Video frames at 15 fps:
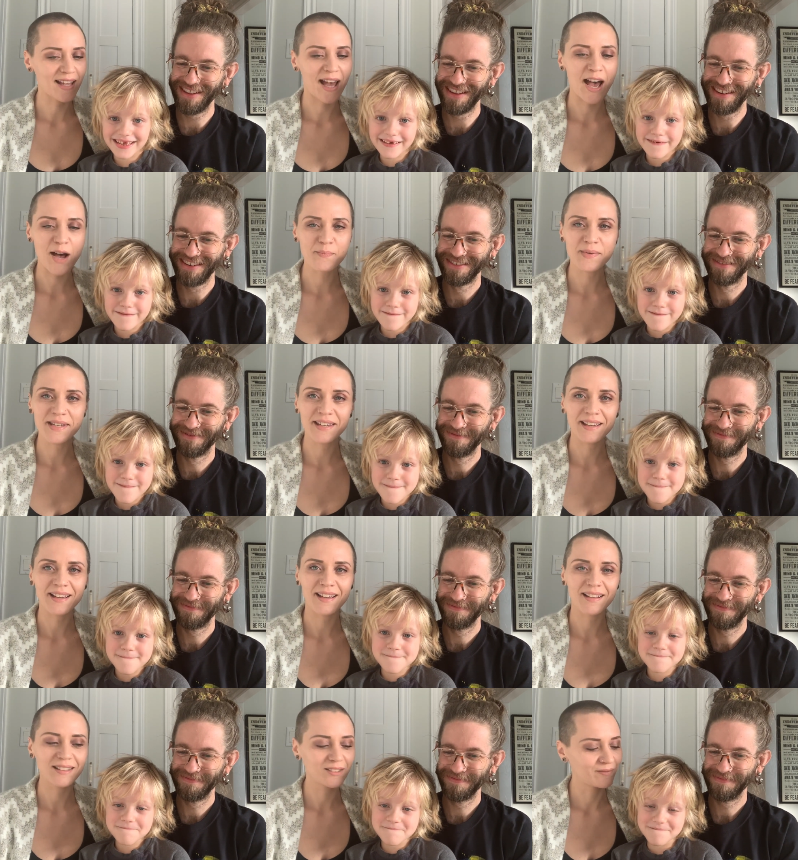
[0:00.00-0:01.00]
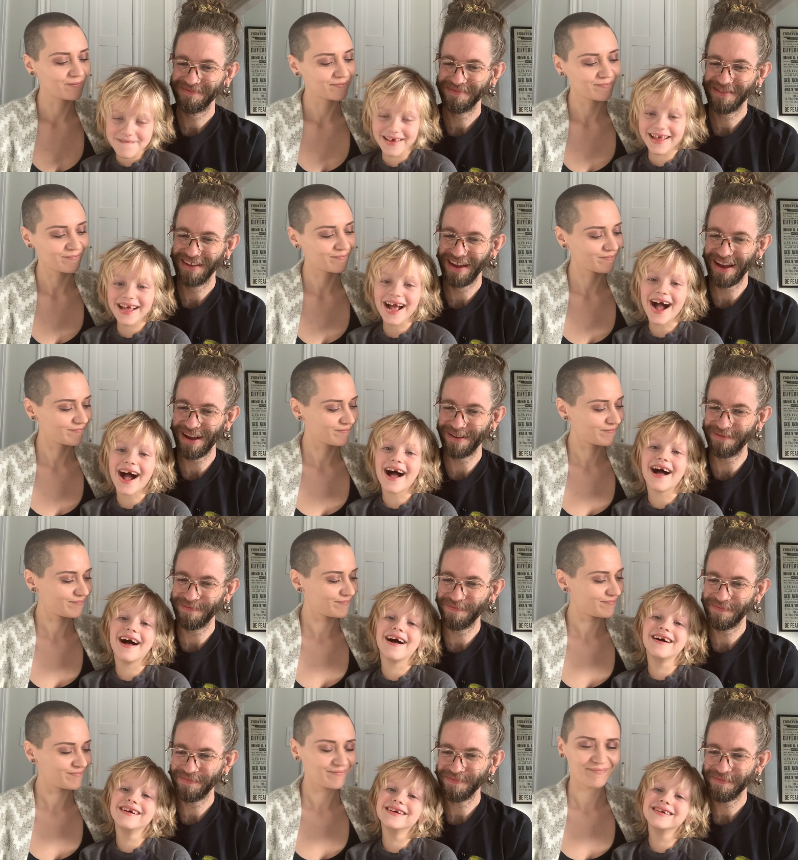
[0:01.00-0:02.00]
Speaker 1: a happy kid. Yeah.
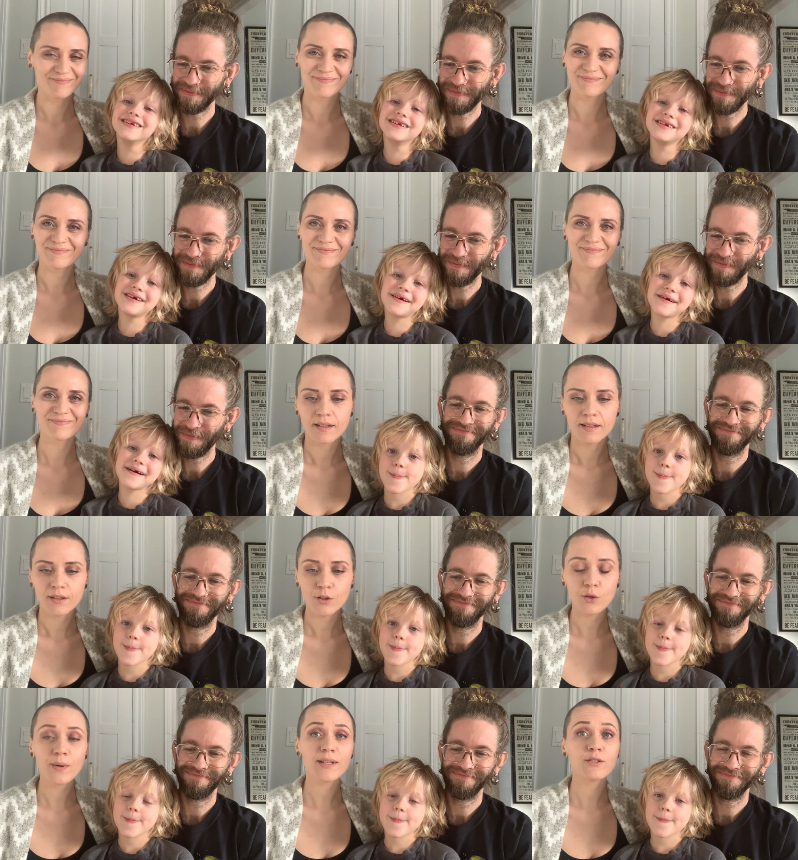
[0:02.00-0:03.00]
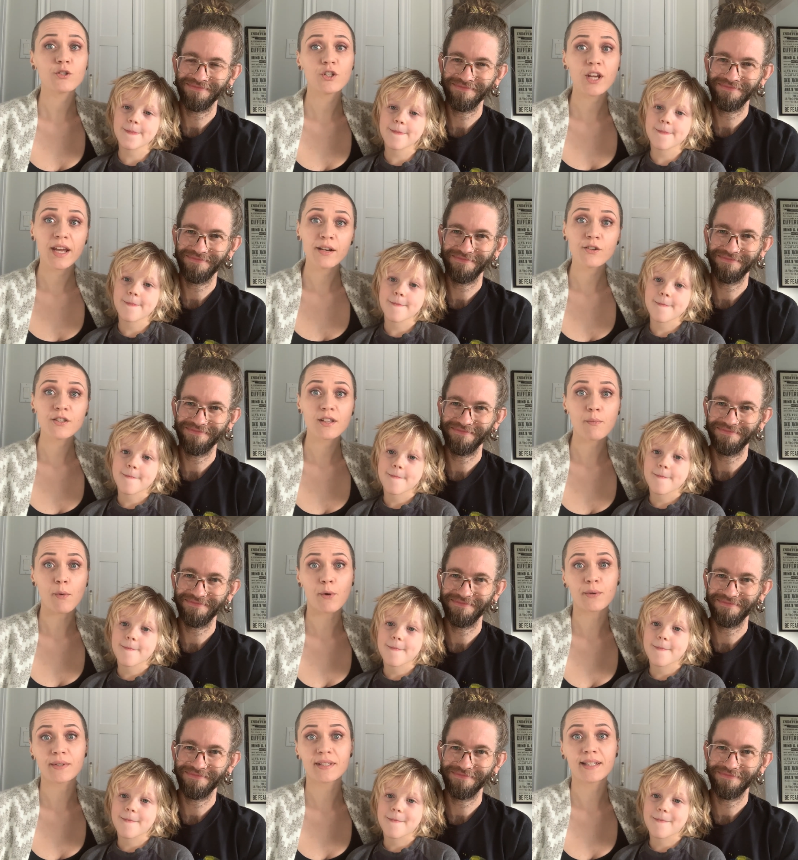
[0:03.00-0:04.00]
Who has changed the
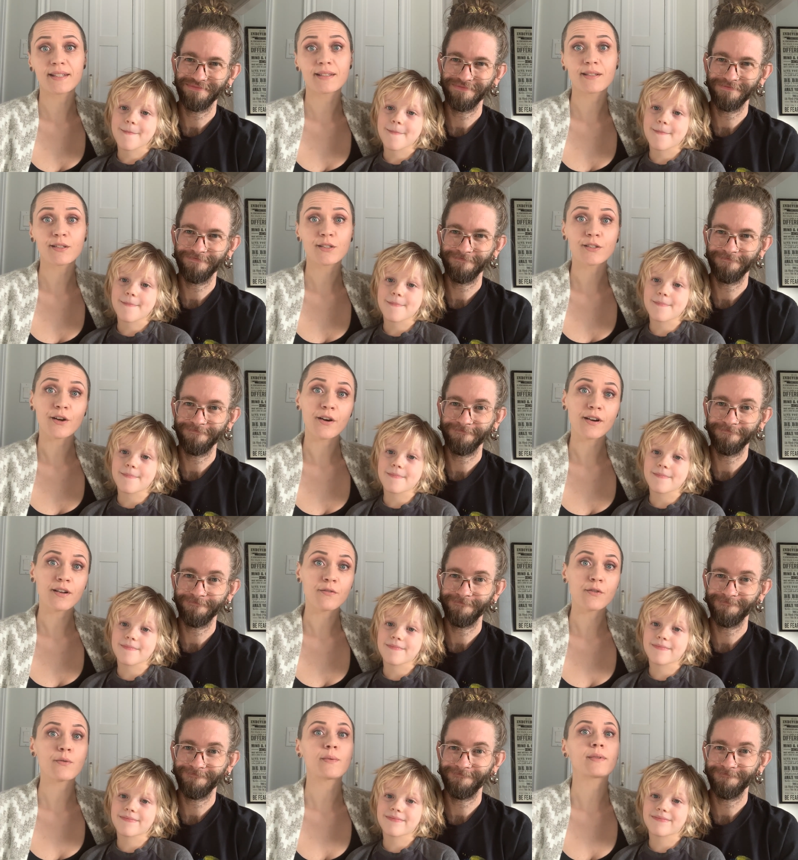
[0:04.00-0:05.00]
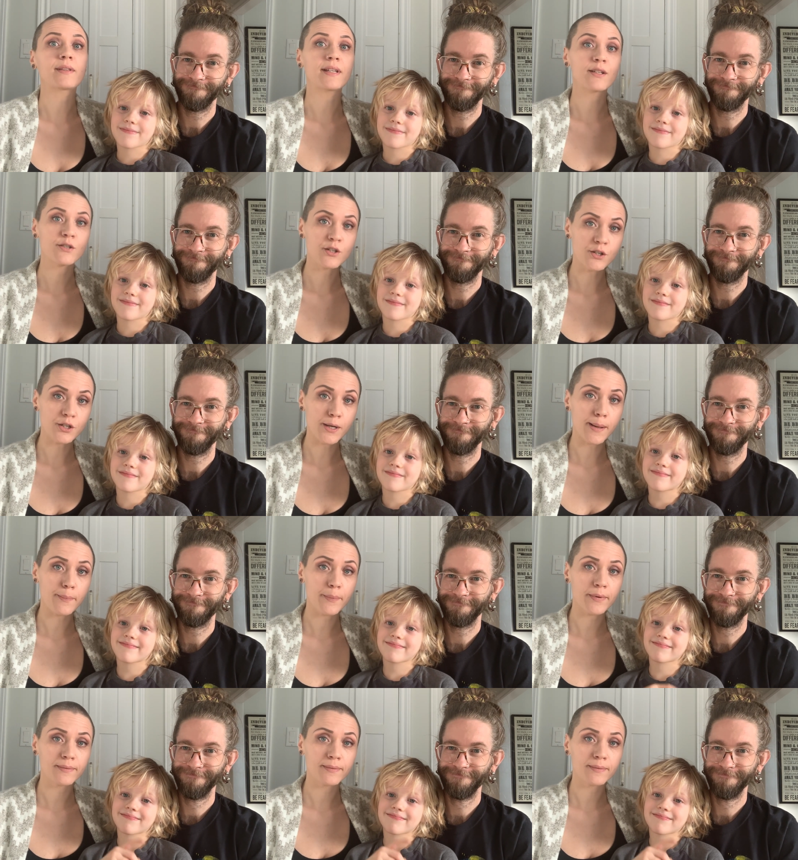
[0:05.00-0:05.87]
most since the start of the relationship?